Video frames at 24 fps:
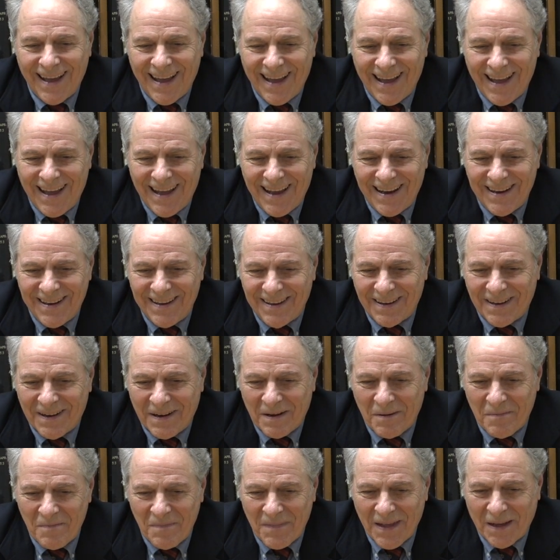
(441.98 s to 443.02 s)
and
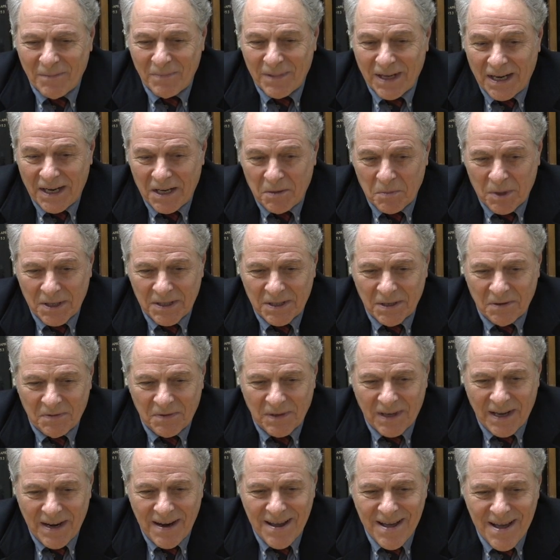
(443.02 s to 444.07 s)
um, I'm dating myself
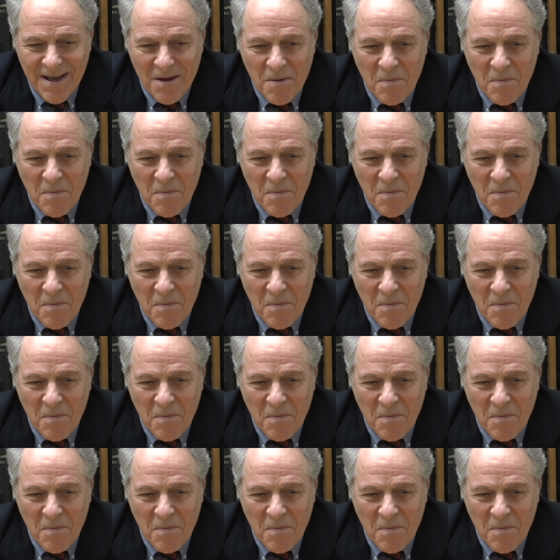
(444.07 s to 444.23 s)
again.